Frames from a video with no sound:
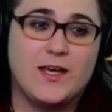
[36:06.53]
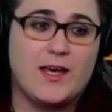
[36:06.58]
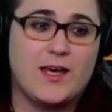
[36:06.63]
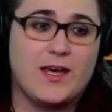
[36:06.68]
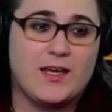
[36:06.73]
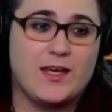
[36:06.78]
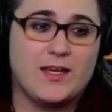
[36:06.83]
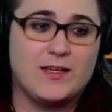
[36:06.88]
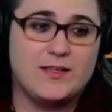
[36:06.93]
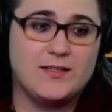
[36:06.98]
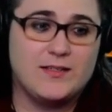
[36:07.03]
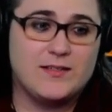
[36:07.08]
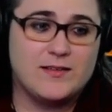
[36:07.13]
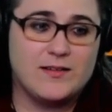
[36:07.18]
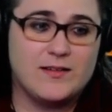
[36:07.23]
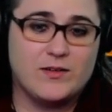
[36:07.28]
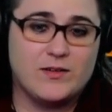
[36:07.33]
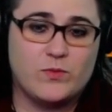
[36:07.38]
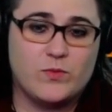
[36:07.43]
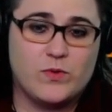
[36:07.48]
And
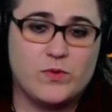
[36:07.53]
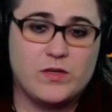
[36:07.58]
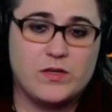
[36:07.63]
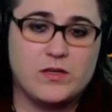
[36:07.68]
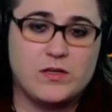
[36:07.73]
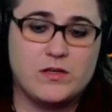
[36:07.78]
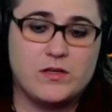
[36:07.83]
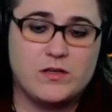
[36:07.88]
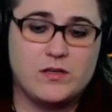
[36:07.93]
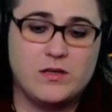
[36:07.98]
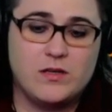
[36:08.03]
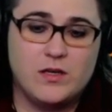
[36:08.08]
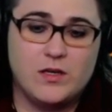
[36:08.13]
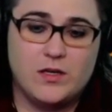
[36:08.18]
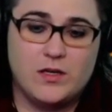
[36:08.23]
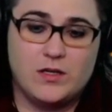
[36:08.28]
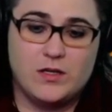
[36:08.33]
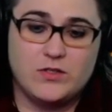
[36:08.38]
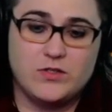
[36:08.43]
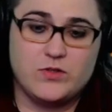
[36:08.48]
we
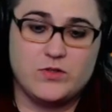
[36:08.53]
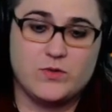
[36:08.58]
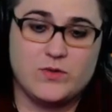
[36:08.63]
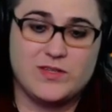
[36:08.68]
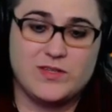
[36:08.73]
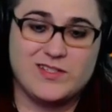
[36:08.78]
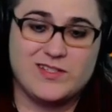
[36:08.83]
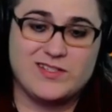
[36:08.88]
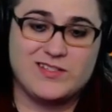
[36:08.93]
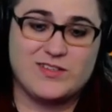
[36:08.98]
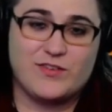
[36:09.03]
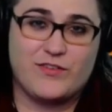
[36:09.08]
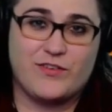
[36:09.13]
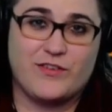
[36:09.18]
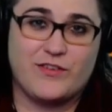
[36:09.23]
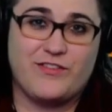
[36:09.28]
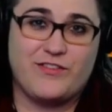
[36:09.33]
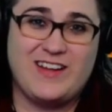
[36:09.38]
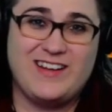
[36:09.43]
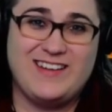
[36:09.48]
do this for
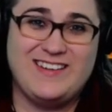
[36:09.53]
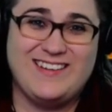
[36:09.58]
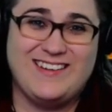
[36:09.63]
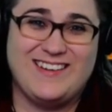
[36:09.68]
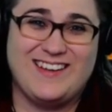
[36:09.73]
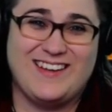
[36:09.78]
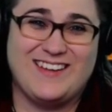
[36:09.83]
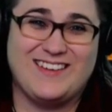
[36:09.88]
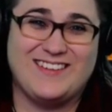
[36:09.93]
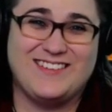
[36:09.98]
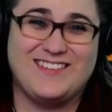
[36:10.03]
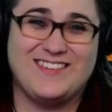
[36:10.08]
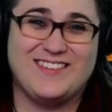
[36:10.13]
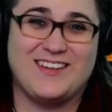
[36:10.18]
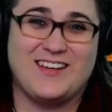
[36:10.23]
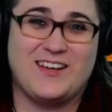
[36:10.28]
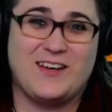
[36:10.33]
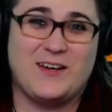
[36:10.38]
fun and